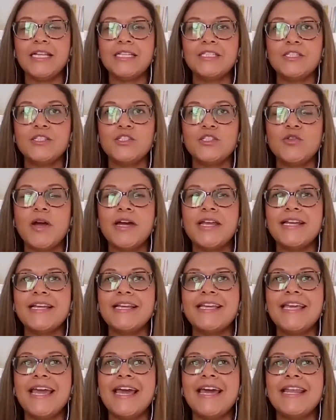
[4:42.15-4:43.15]
to try to
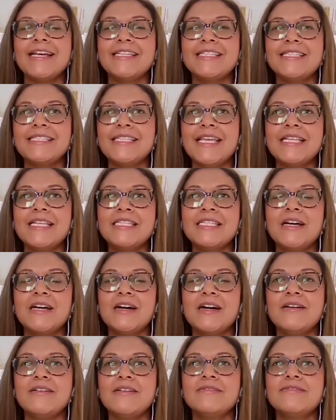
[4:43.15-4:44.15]
get a sense
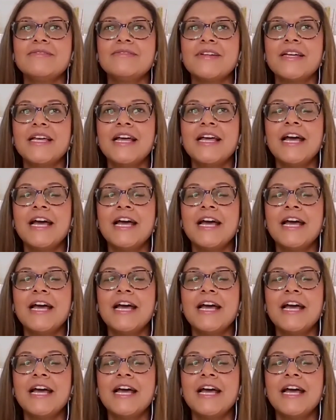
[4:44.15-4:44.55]
of,